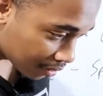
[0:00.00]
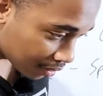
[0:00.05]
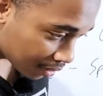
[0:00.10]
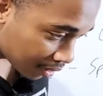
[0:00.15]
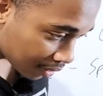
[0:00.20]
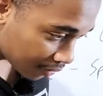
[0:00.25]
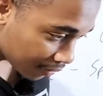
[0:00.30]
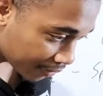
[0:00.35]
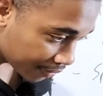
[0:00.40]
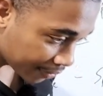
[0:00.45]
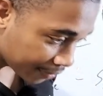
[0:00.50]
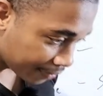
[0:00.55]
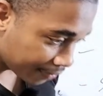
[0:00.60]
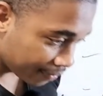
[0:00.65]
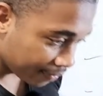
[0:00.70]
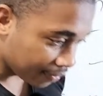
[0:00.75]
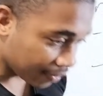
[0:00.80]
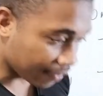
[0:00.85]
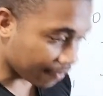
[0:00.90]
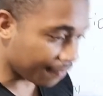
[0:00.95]
of
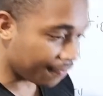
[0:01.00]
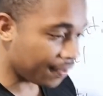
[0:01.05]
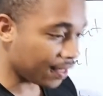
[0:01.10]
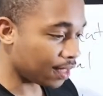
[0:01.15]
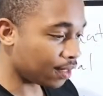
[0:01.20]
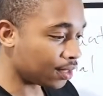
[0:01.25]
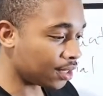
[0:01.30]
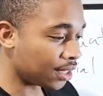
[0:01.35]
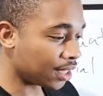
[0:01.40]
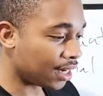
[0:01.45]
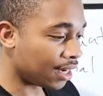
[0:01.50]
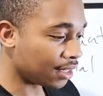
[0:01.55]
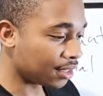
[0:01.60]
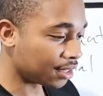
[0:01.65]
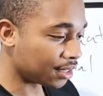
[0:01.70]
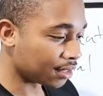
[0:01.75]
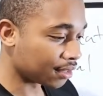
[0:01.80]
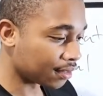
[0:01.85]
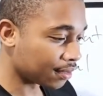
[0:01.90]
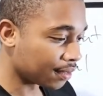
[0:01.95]
Phil
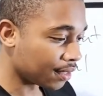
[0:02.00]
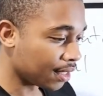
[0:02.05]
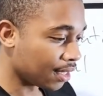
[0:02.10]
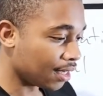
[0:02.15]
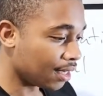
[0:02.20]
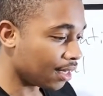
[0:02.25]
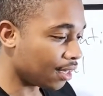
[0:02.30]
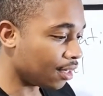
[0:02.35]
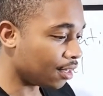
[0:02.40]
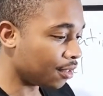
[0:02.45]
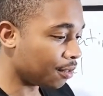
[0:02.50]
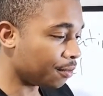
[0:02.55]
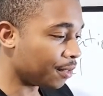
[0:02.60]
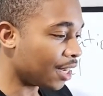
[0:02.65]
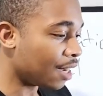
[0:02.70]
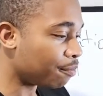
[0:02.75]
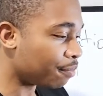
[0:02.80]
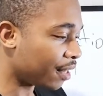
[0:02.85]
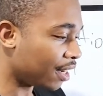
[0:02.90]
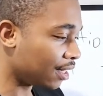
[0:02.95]
Josh.
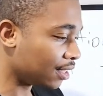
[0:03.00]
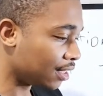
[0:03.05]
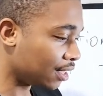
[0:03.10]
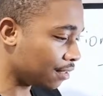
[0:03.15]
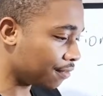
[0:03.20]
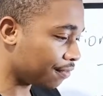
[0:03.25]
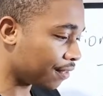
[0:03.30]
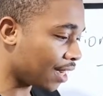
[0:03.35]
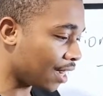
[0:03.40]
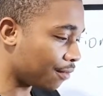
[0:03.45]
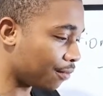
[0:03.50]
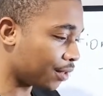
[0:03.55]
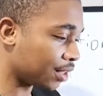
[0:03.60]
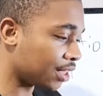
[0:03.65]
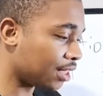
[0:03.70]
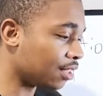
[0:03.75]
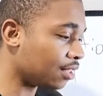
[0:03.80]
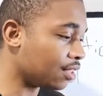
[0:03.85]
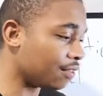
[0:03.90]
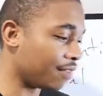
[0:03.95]
Not pawn D5. We're
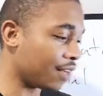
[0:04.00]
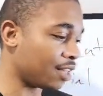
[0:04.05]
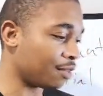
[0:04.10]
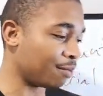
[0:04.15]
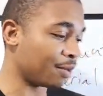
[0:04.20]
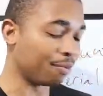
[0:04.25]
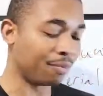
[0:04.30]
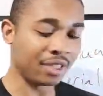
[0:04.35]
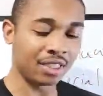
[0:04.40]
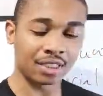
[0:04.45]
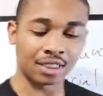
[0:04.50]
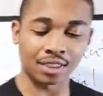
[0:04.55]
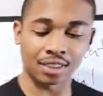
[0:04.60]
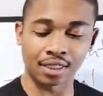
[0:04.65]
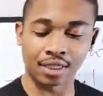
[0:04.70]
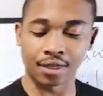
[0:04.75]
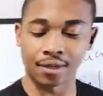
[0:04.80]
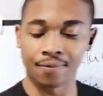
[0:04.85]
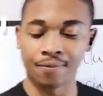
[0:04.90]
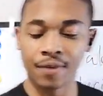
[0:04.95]
still developing pieces
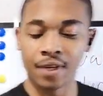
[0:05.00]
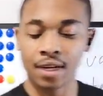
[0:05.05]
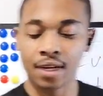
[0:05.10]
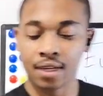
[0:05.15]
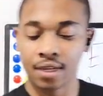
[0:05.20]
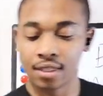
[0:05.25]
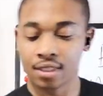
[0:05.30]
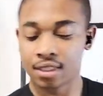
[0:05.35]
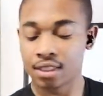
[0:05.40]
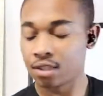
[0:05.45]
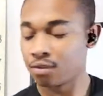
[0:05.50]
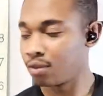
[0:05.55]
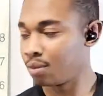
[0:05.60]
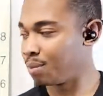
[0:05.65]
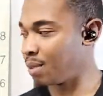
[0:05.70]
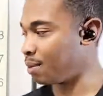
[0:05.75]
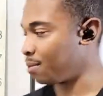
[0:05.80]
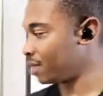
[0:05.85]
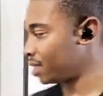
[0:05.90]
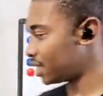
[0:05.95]
here. So
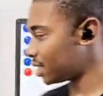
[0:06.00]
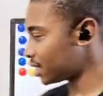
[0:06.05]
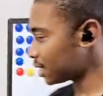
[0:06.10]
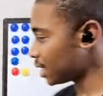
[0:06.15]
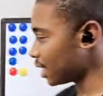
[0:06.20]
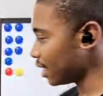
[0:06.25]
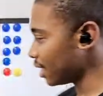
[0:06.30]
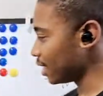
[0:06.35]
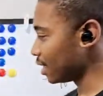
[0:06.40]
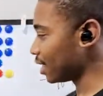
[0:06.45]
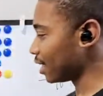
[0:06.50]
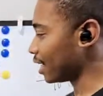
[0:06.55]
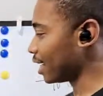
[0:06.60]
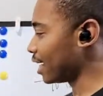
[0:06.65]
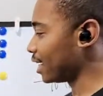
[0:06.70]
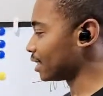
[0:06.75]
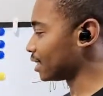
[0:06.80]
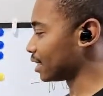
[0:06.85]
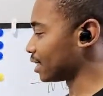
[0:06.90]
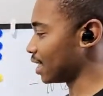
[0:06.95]
remember, just like in the
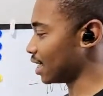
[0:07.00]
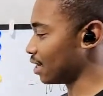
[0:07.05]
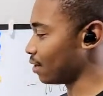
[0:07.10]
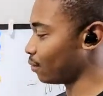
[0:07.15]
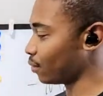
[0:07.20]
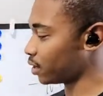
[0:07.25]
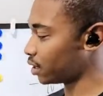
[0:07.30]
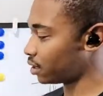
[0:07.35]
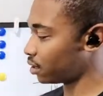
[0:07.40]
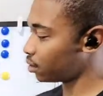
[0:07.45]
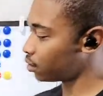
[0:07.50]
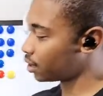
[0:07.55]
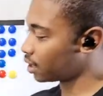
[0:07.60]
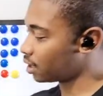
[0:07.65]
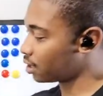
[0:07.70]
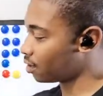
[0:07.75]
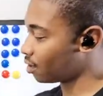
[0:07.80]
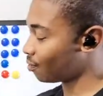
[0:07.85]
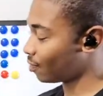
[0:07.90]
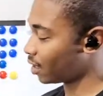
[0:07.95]
last game, we're still trying
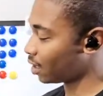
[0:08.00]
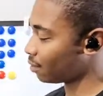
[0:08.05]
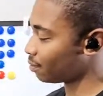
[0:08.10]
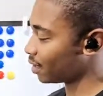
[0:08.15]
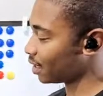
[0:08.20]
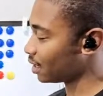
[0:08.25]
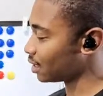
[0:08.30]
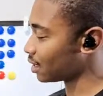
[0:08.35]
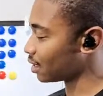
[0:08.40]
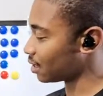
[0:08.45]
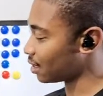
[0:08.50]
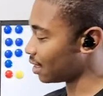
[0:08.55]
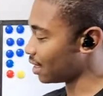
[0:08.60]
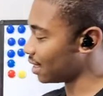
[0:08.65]
to develop these